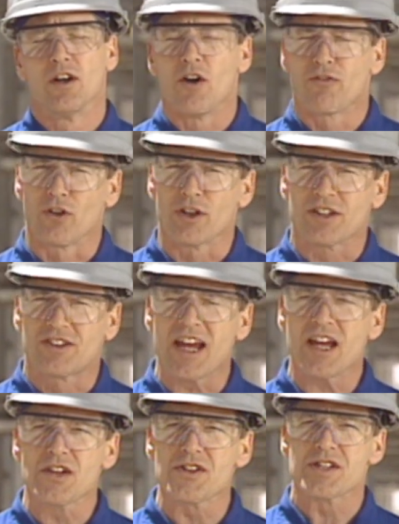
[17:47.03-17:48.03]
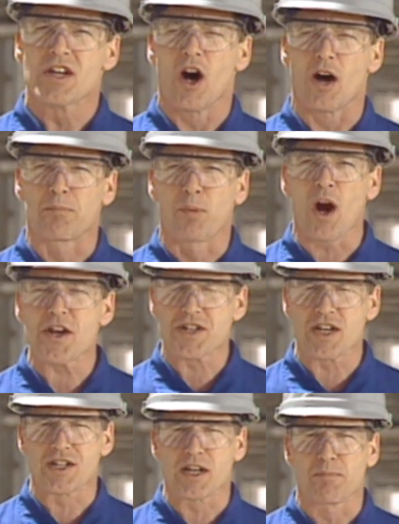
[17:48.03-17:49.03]
for details on
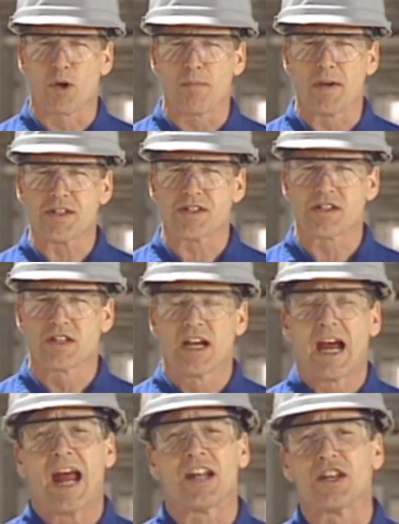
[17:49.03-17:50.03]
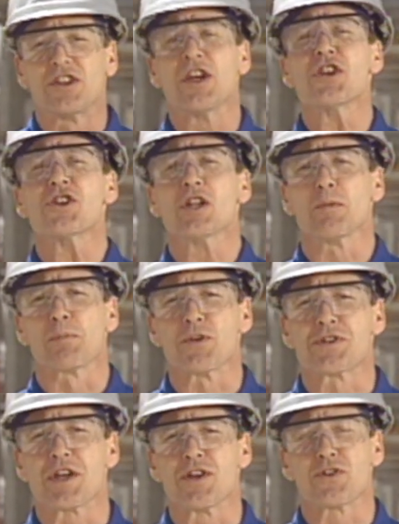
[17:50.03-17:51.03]
processing permits and additional
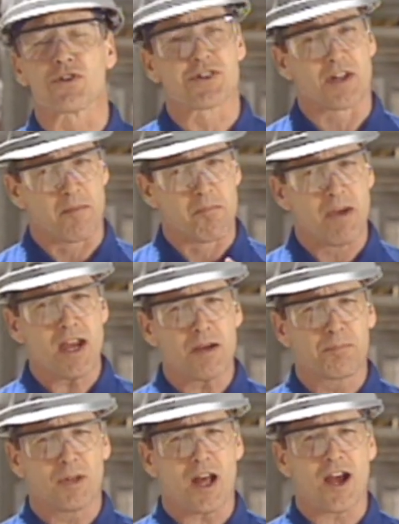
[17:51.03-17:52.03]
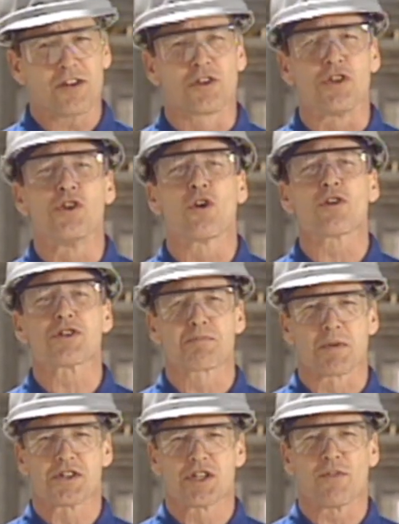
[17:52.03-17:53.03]
procedures that may apply to your
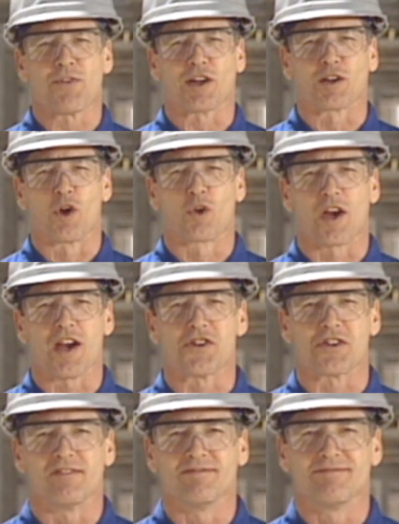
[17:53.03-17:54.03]
specific location.